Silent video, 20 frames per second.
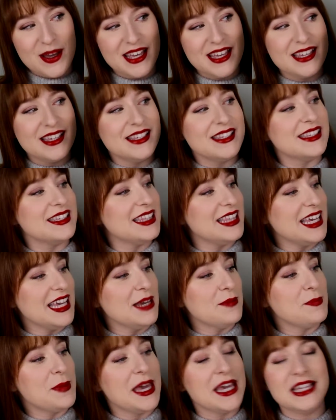is
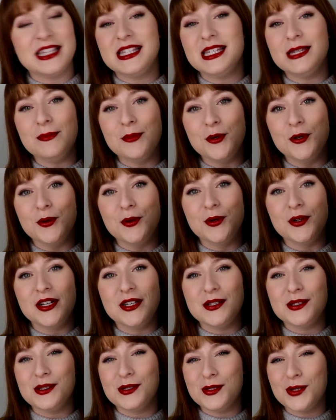the Pixie
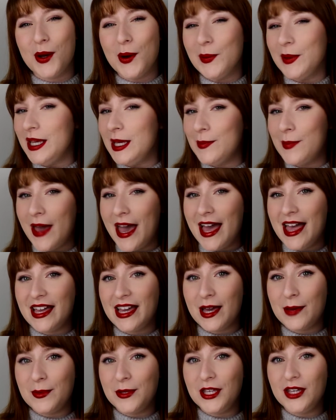Mood Zoe
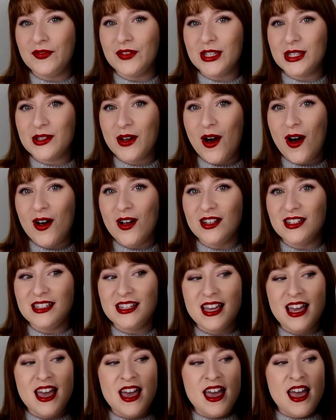bag, I believe it's called.